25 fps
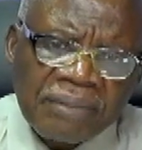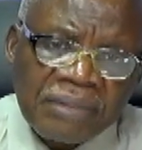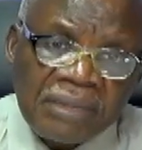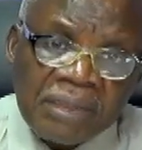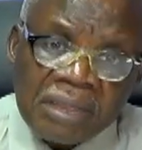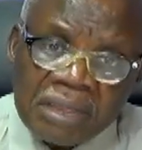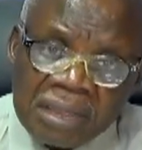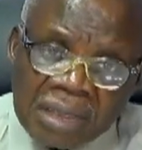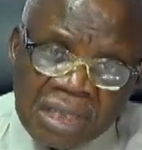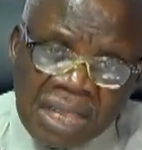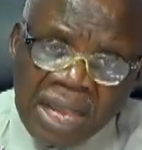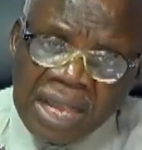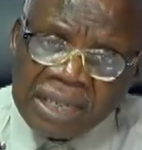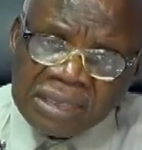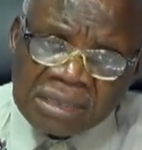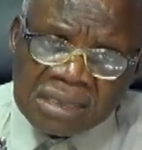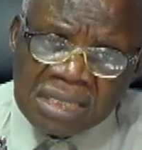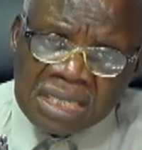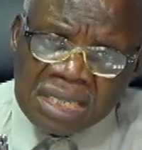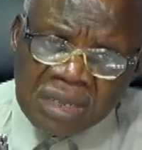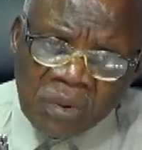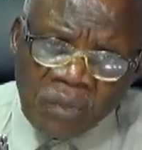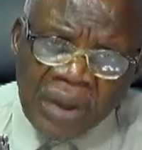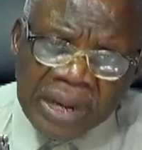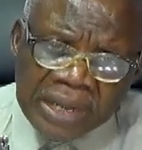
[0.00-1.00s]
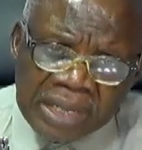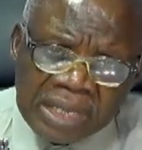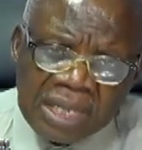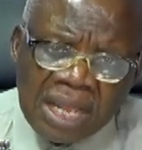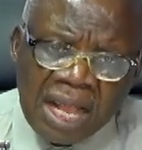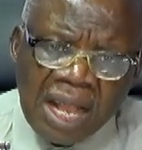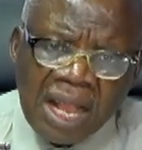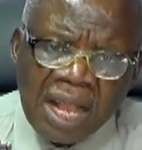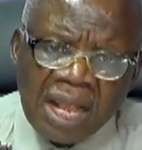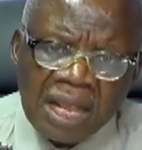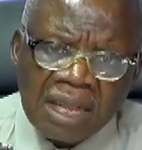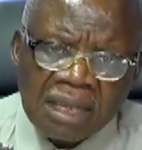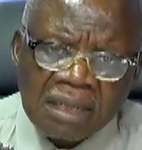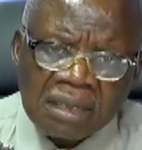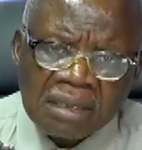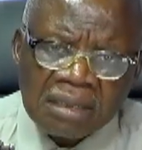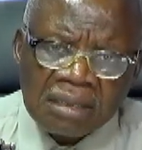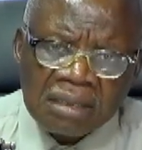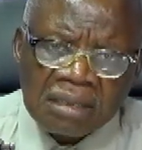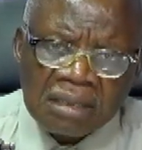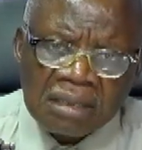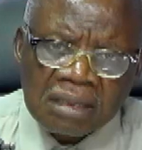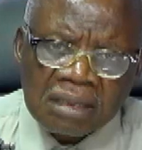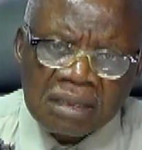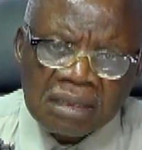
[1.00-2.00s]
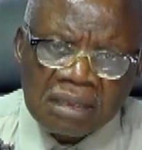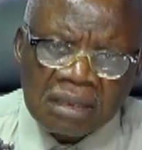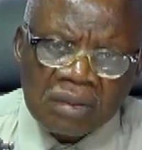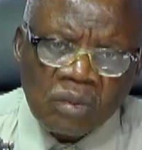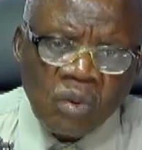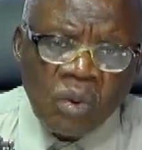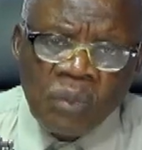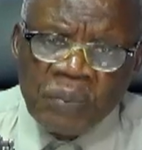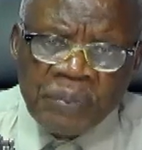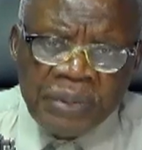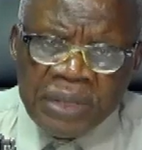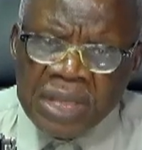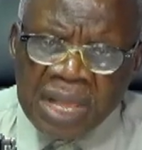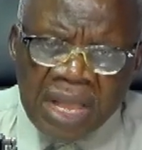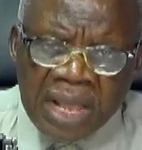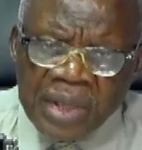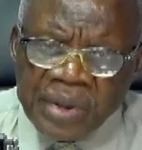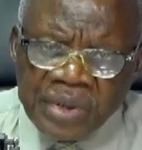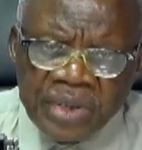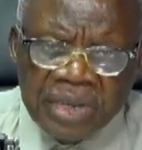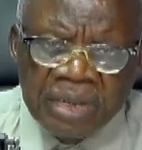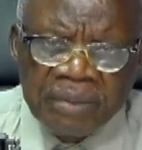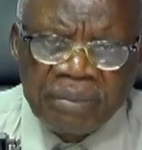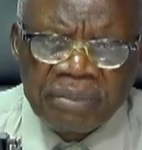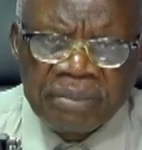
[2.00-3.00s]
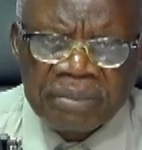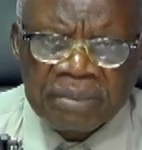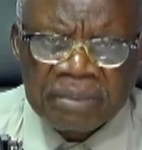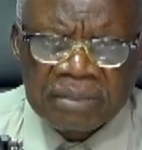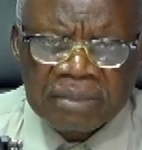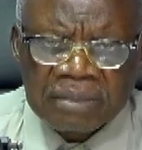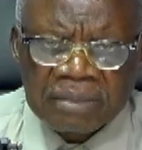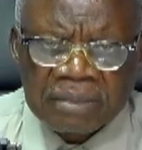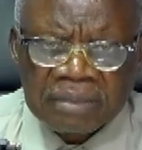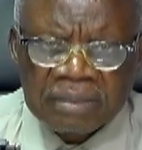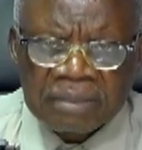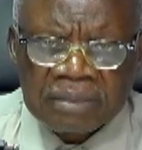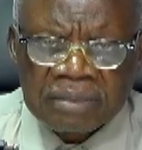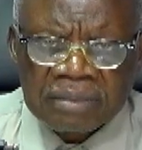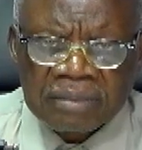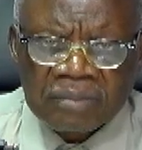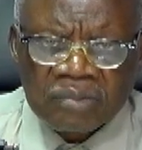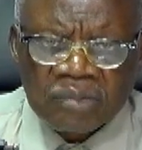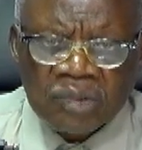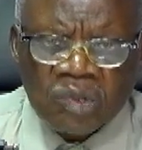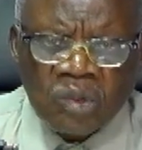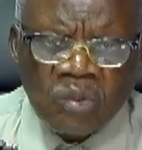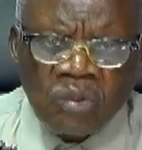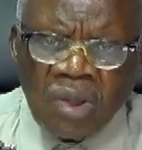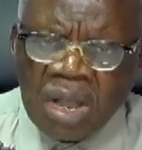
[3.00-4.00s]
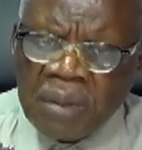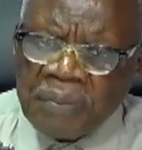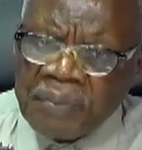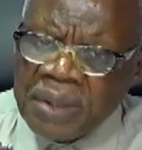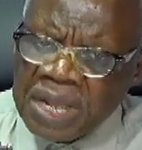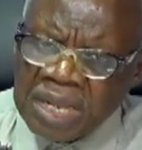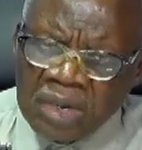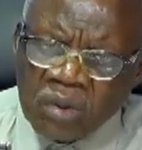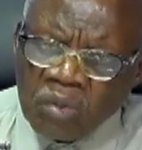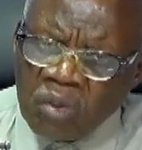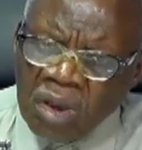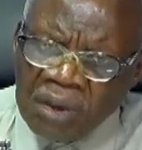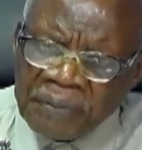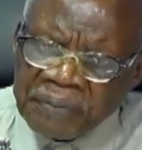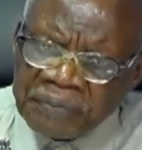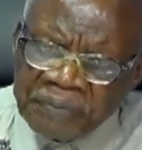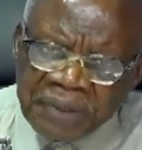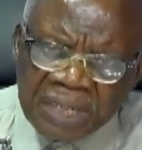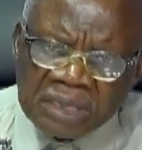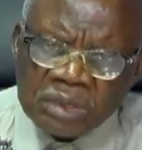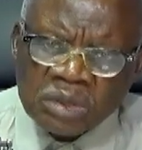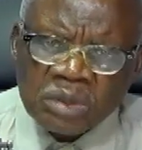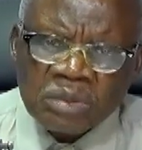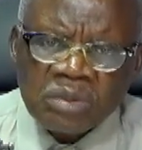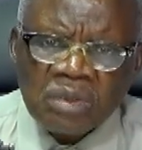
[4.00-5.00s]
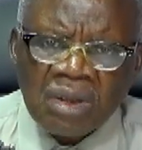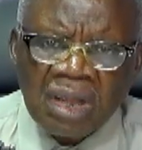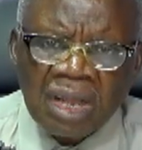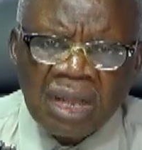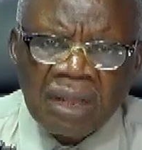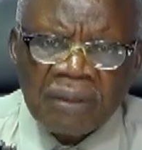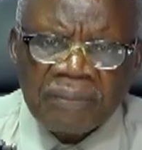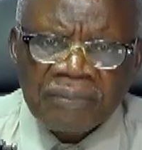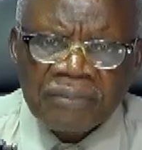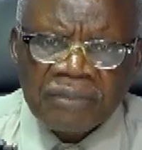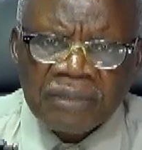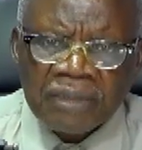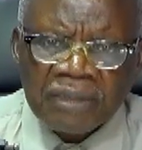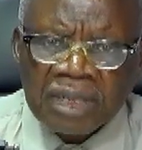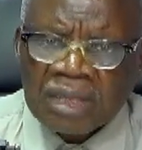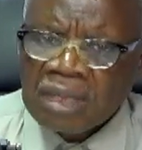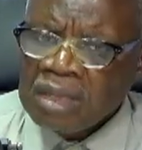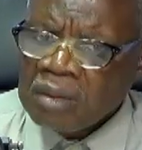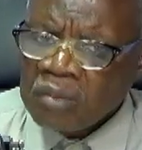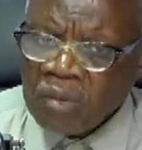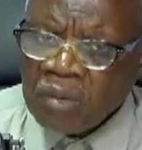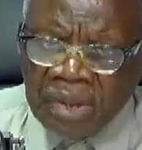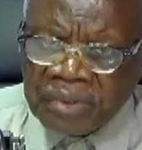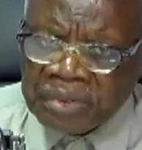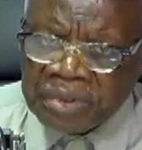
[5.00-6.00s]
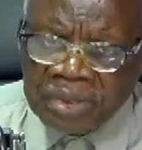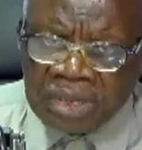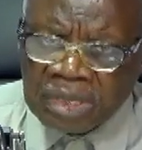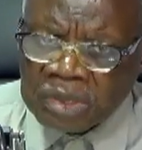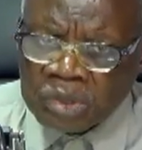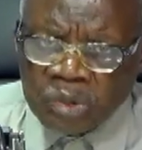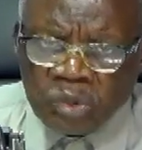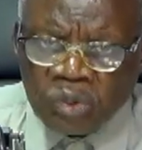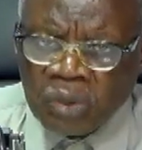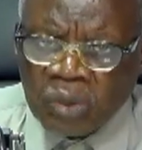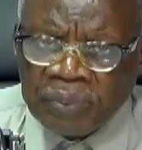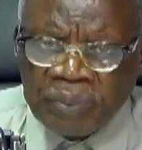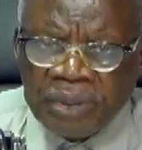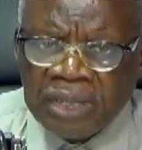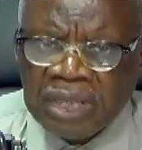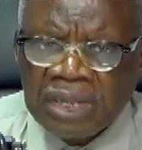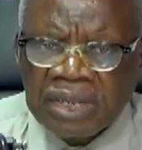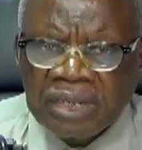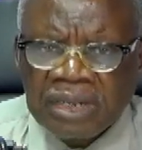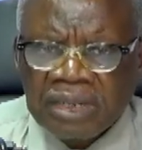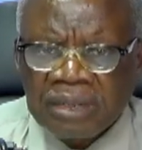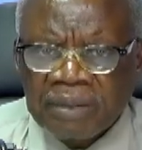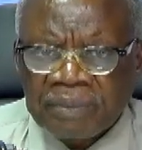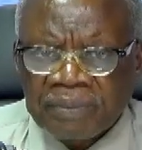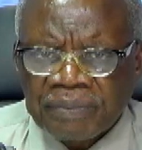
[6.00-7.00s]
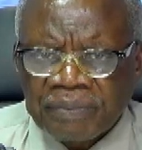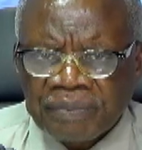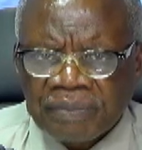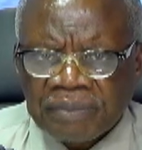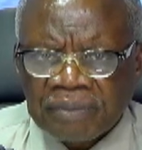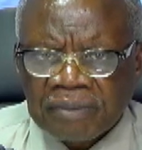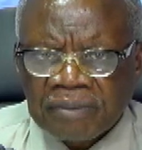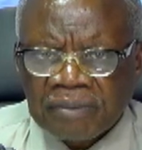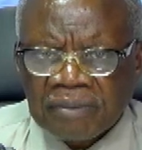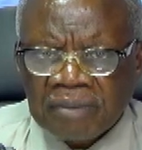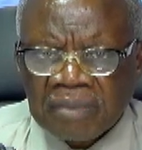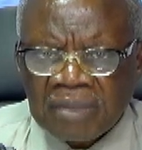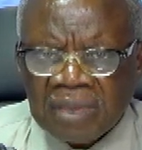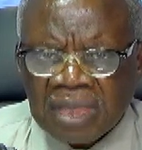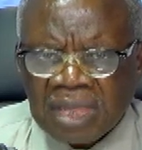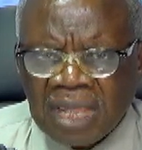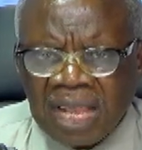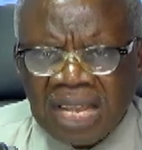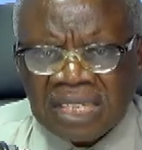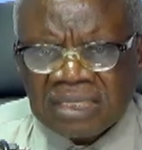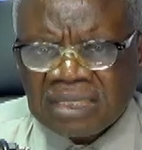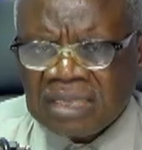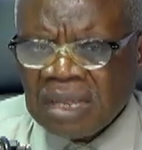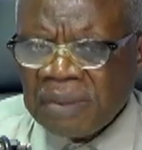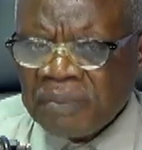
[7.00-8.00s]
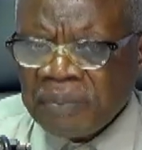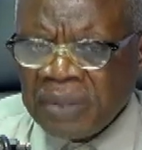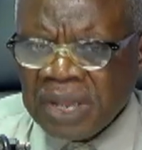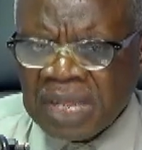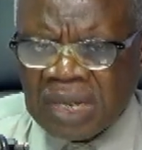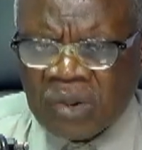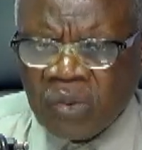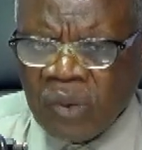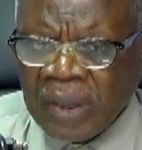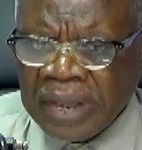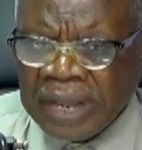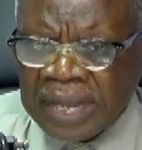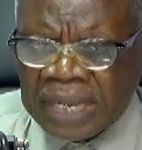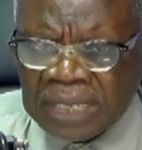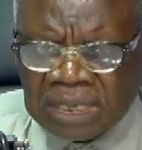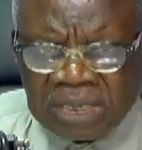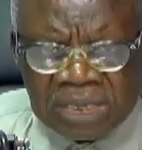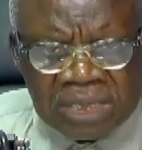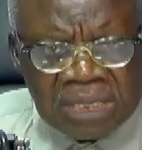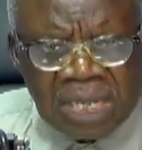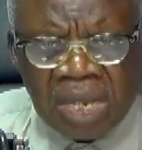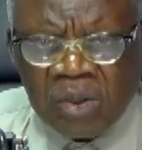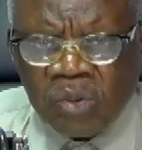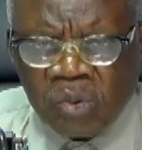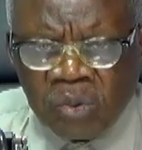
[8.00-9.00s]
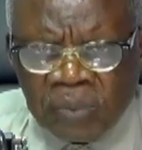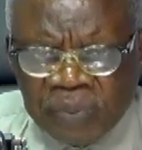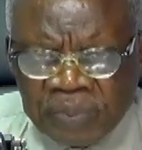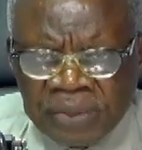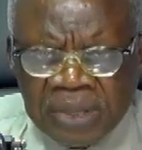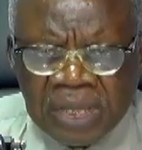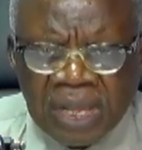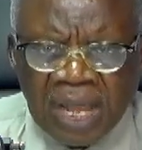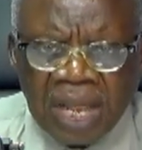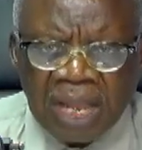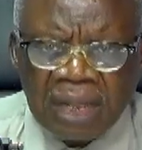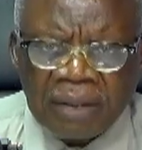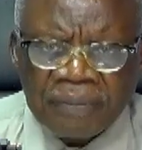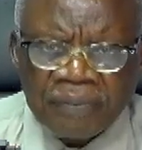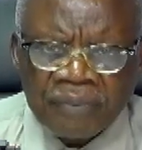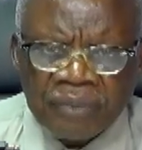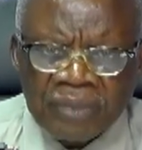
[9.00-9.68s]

They are dinner why ya obey nim. Come ben what fast wa, what genius will be a nim. I send ben what cantia will be a.